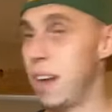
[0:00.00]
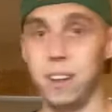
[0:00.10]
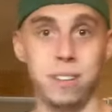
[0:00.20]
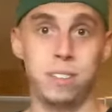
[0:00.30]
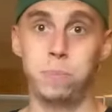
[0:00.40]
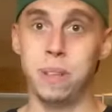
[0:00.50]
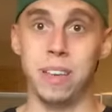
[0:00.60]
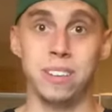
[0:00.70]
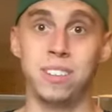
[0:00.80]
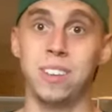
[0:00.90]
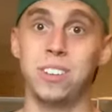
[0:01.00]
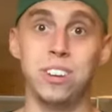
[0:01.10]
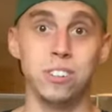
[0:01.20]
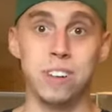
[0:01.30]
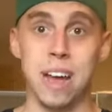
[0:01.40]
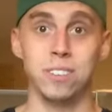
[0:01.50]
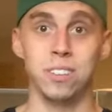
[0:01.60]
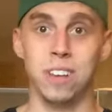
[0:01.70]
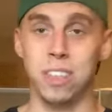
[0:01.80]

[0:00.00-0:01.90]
it's been like 6 years now since I